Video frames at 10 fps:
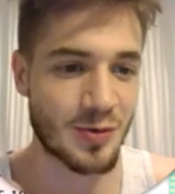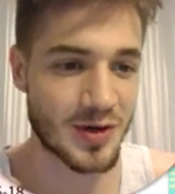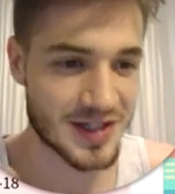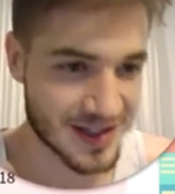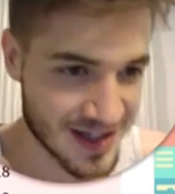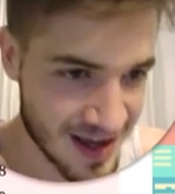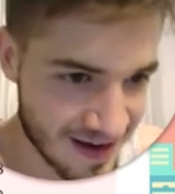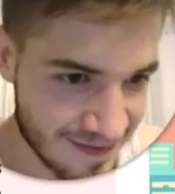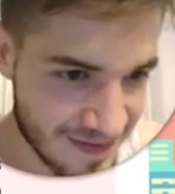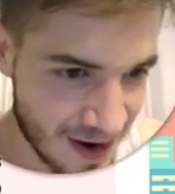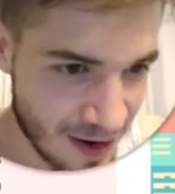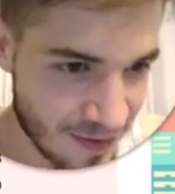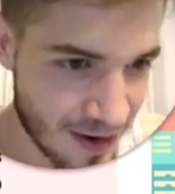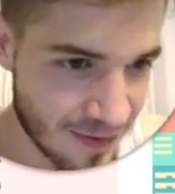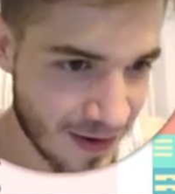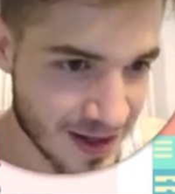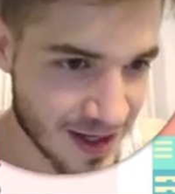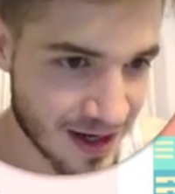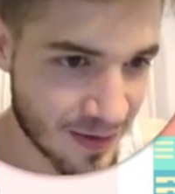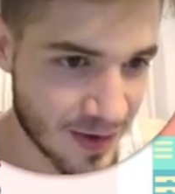which is very, very
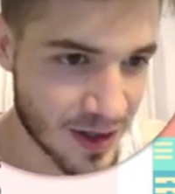fascinating. I mean, you